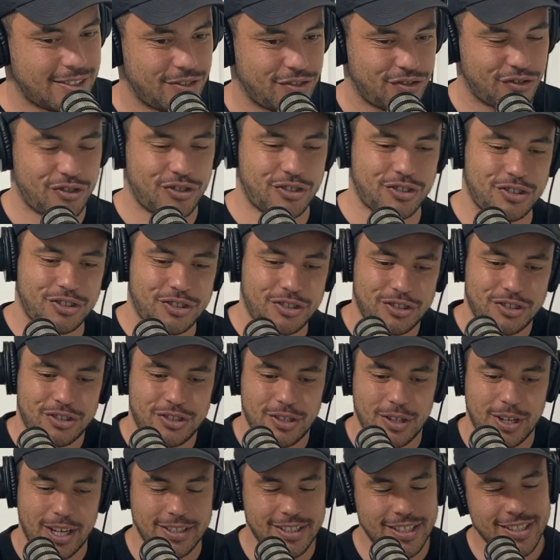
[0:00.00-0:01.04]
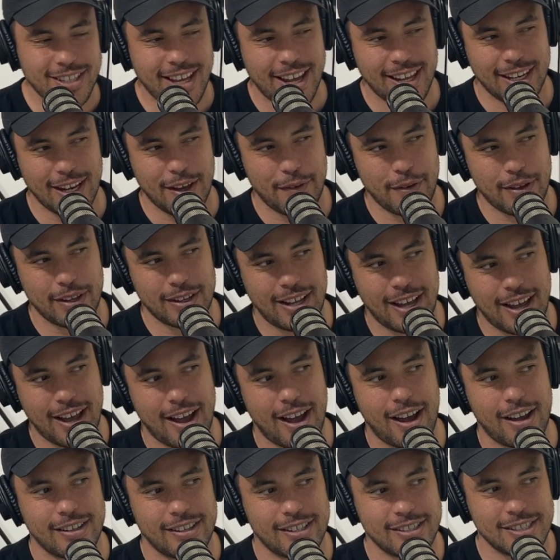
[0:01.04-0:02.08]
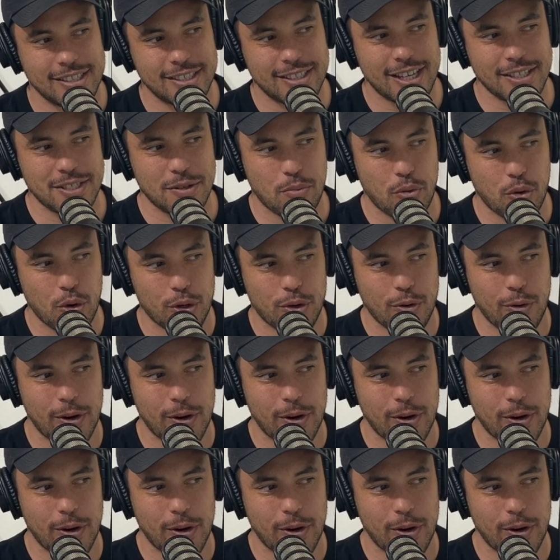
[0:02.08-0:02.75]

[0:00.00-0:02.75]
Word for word: it's tough one, eh? It's just like living. Like uh, this is such a